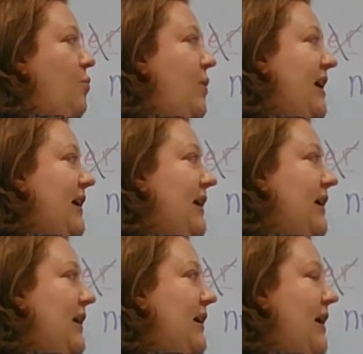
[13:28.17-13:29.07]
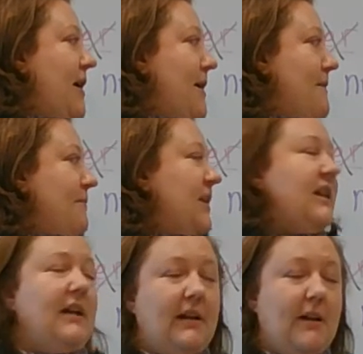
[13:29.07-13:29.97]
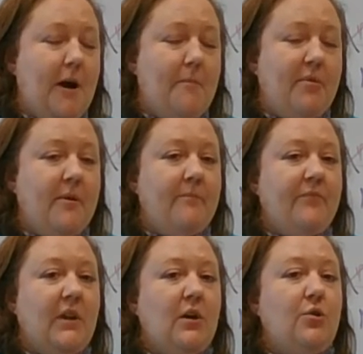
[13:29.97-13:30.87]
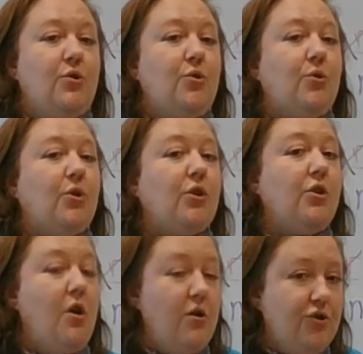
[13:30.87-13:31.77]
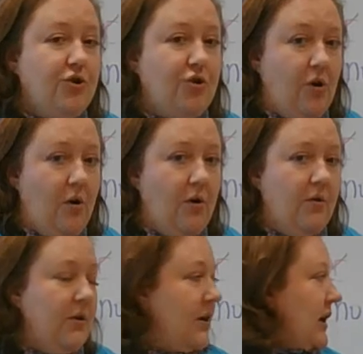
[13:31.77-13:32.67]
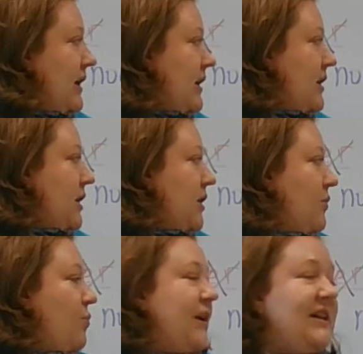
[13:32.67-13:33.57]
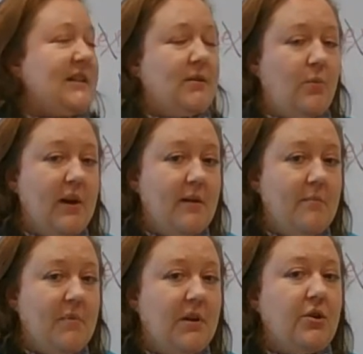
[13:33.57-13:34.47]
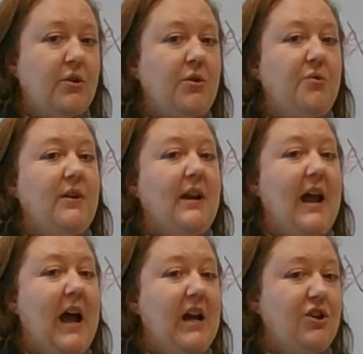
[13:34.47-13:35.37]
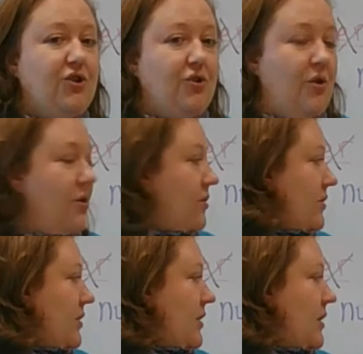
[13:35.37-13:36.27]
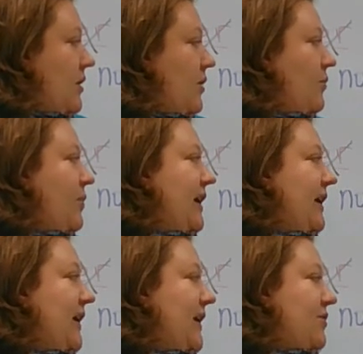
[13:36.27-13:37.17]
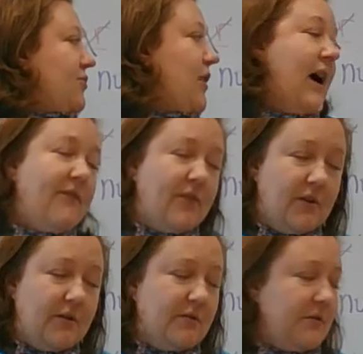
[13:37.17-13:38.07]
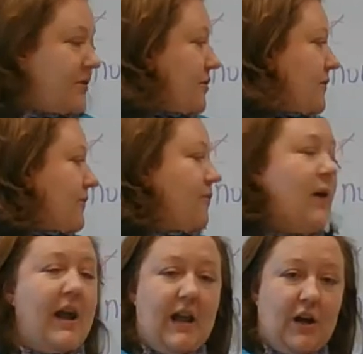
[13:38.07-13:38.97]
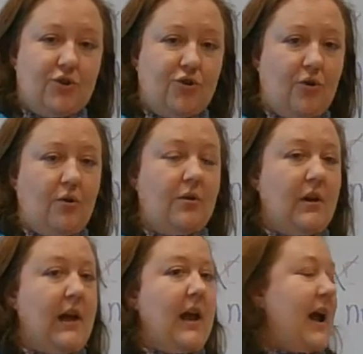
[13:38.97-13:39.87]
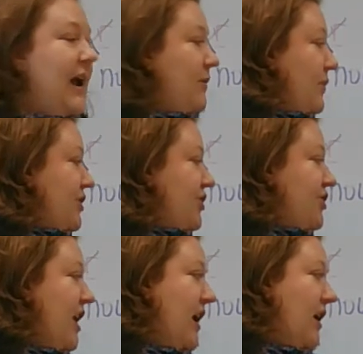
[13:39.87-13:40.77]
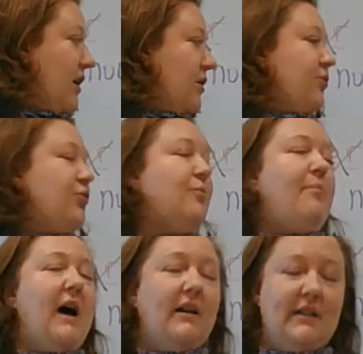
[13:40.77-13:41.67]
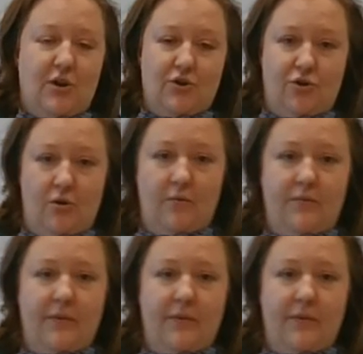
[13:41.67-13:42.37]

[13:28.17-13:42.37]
We clean up, nous rangeons. We swim, nous nageons. We travel, nous voyageons. And we share, nous partageons.